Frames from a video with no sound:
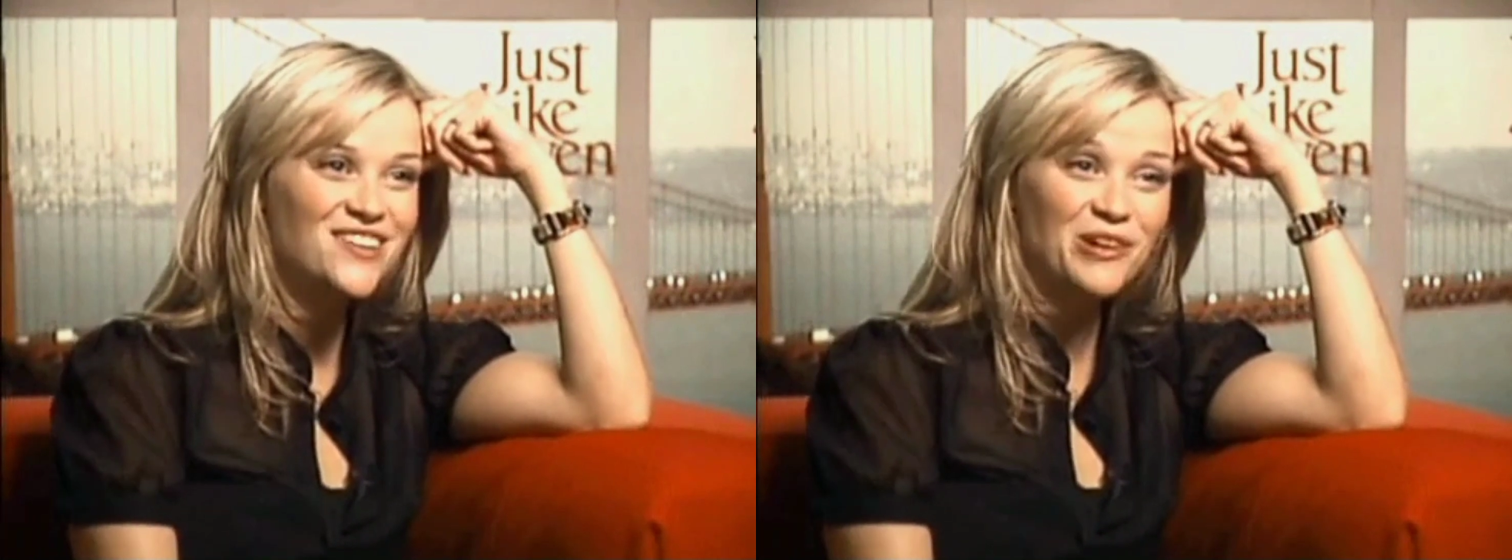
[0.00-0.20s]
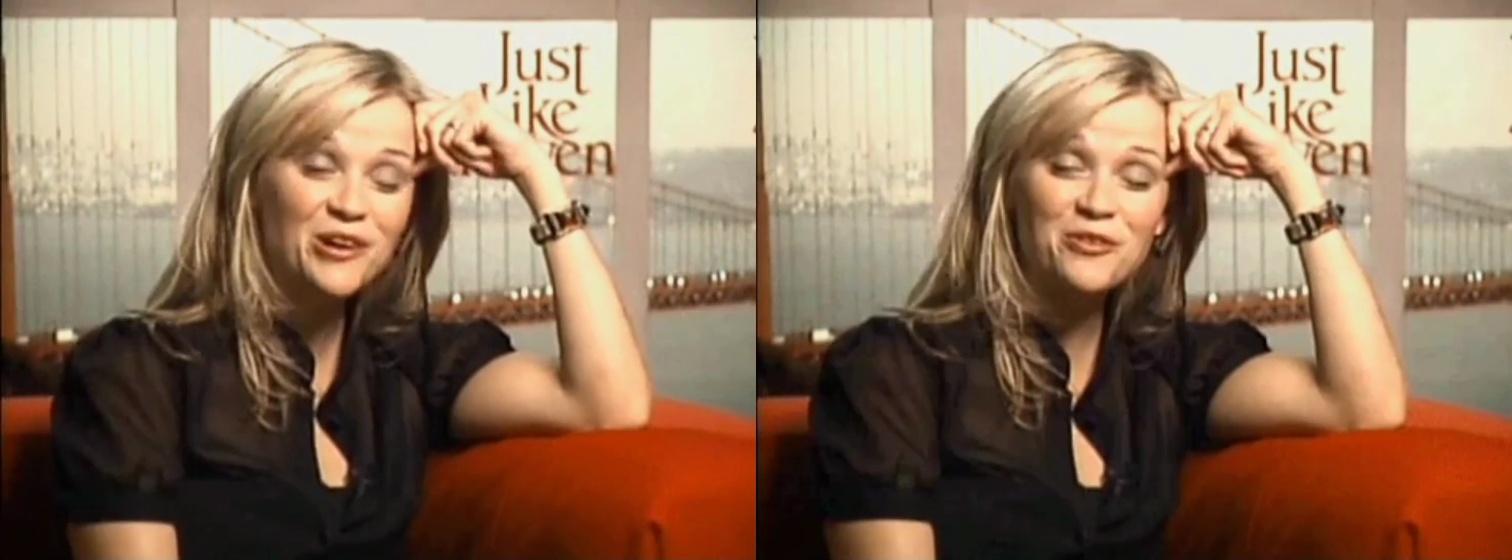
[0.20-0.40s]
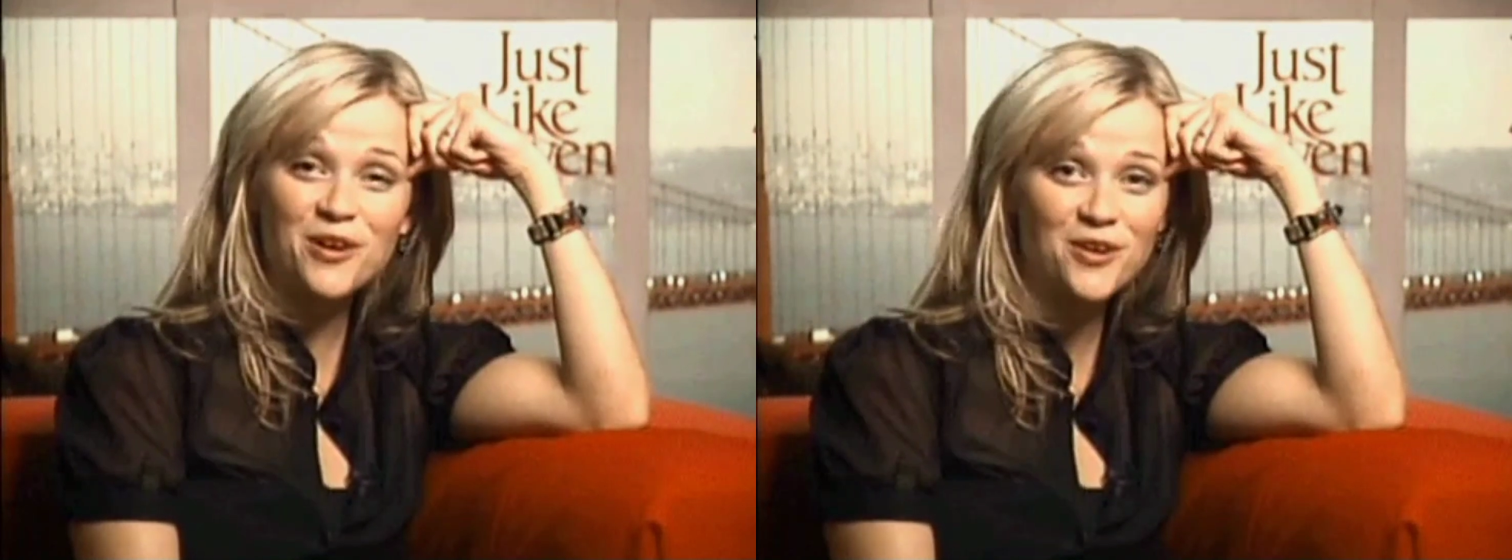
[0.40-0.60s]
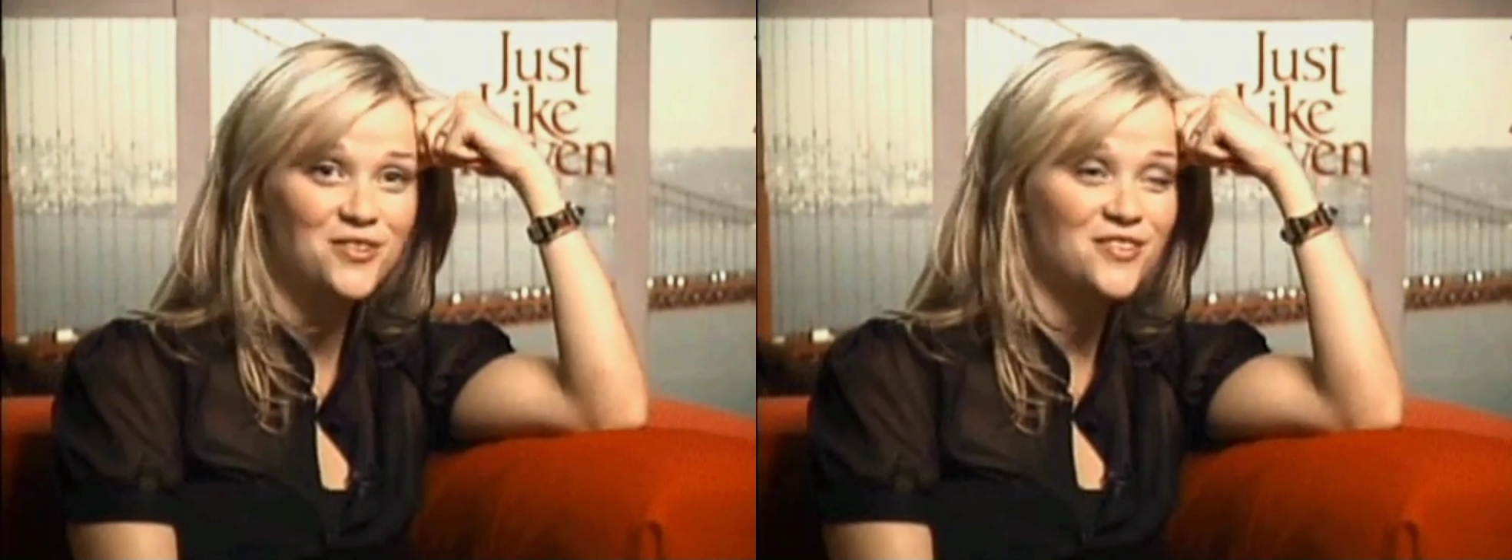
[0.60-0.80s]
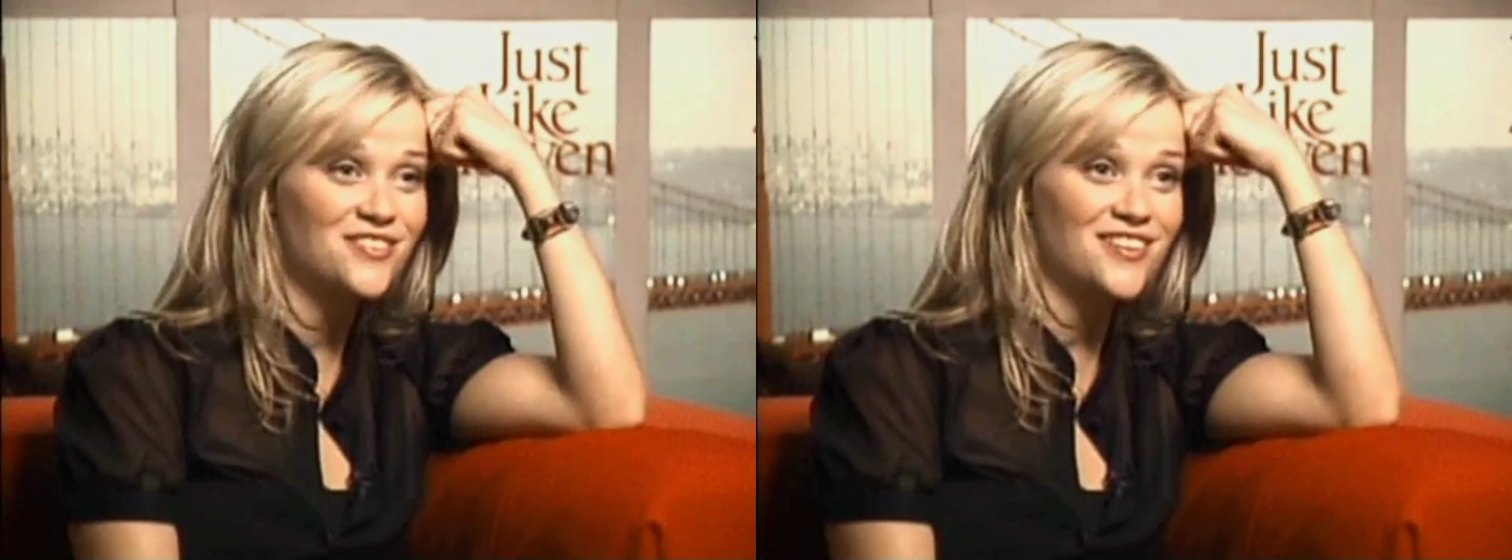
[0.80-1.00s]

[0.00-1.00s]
Mark Waters is